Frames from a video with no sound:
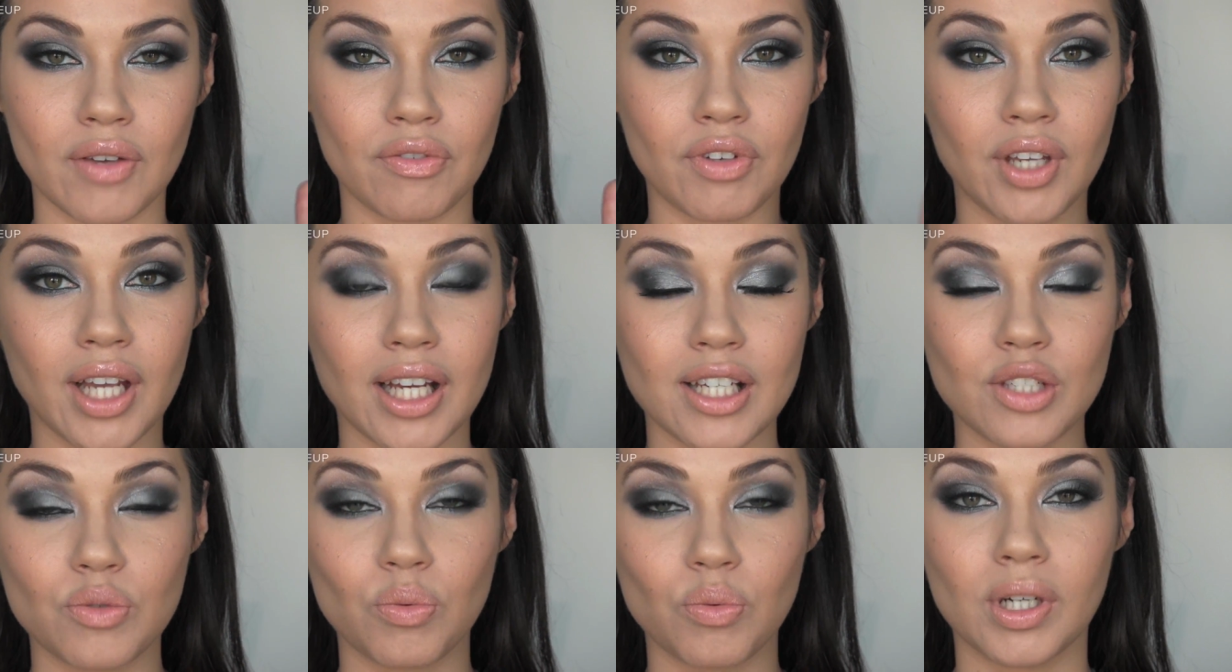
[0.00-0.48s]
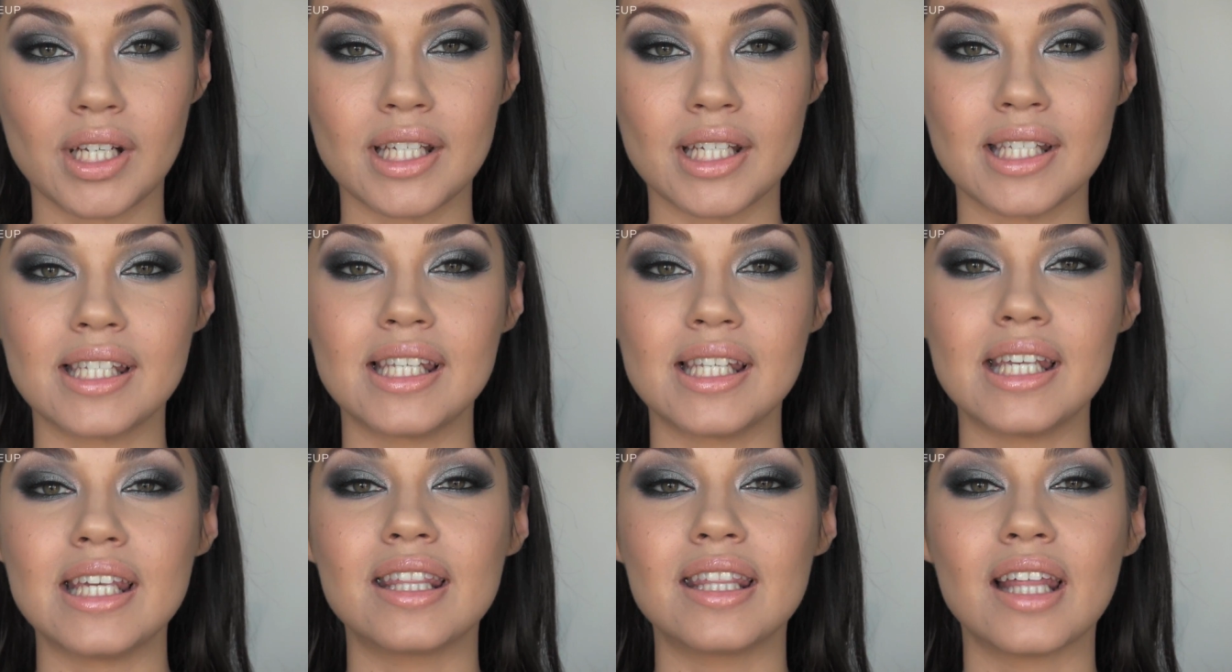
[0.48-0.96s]
If you guys want to
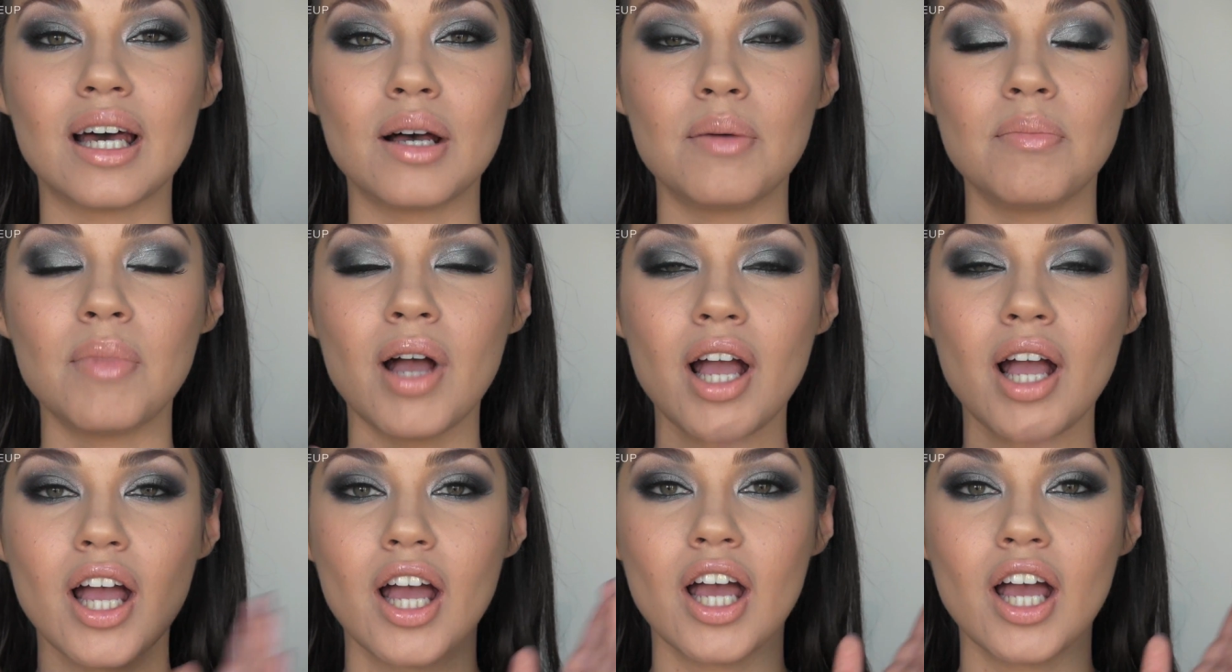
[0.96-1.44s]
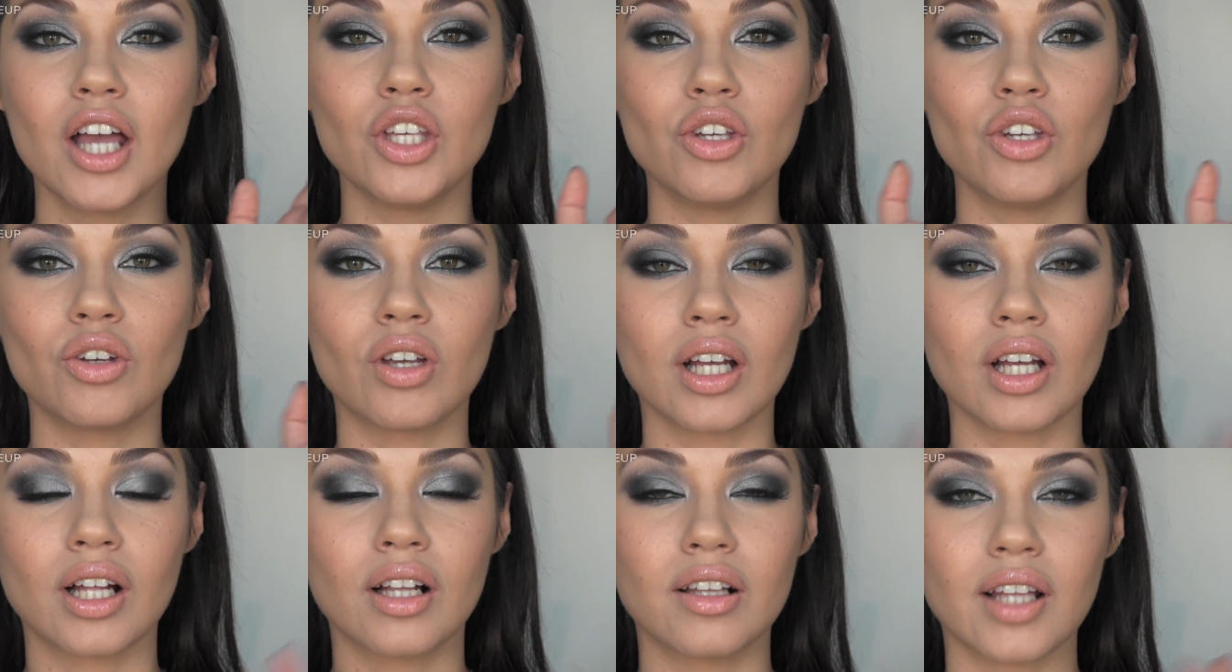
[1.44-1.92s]
see them, you
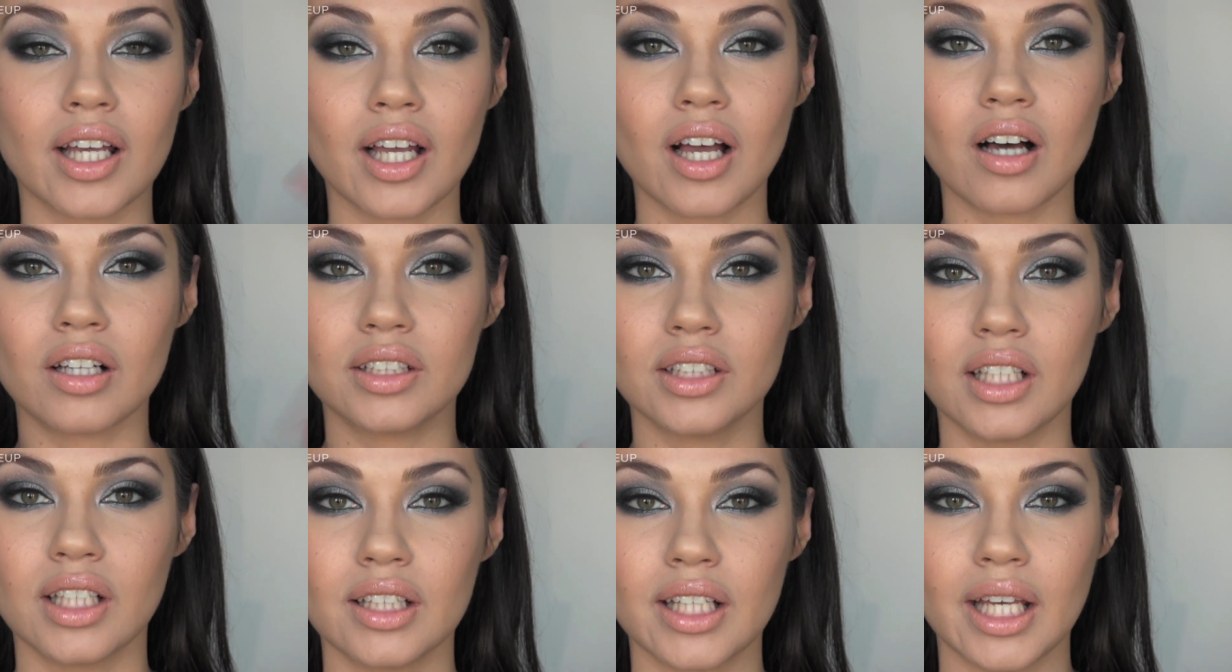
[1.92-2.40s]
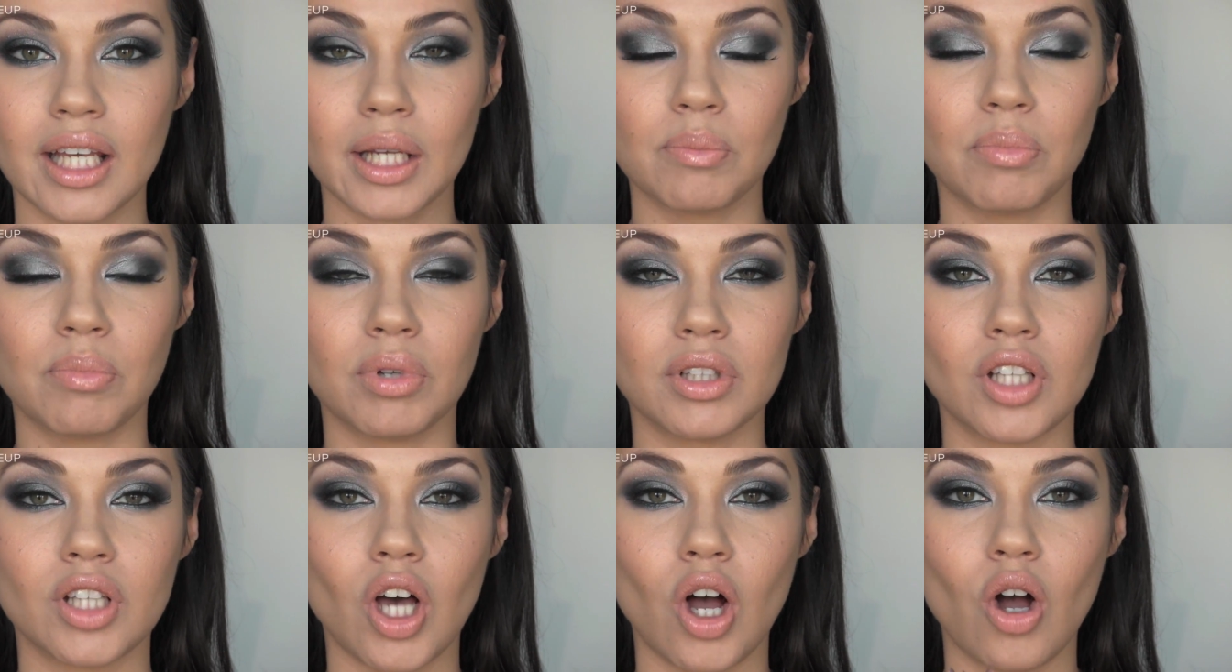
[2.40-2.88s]
can click on the link
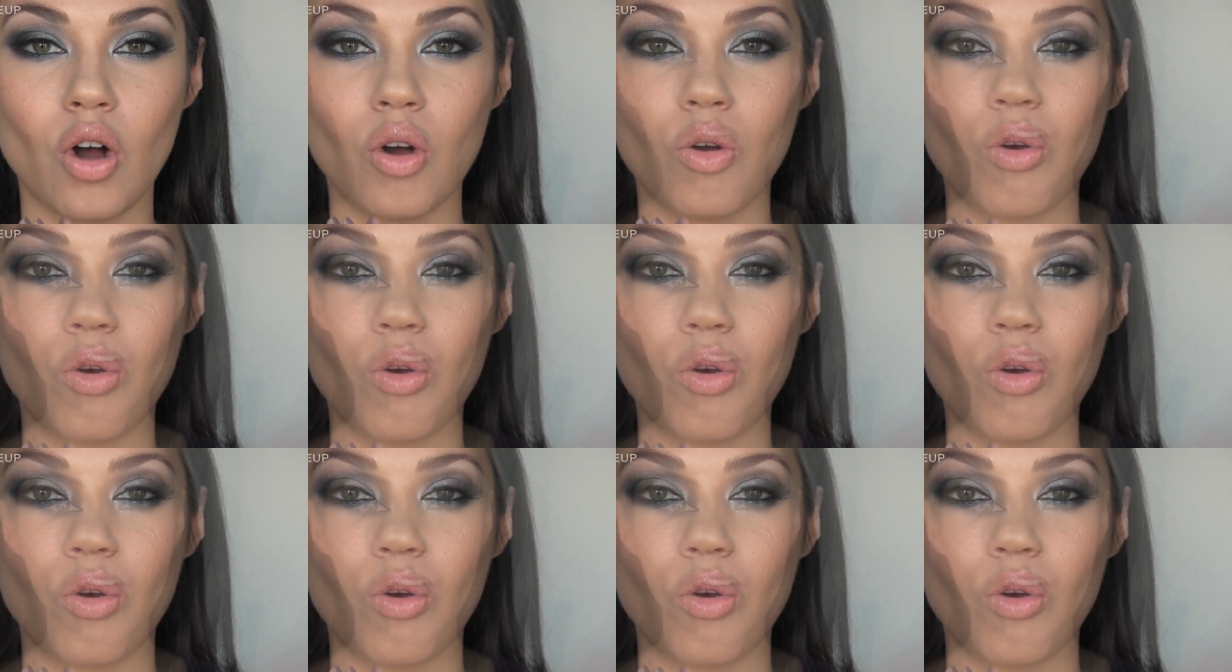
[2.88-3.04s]
below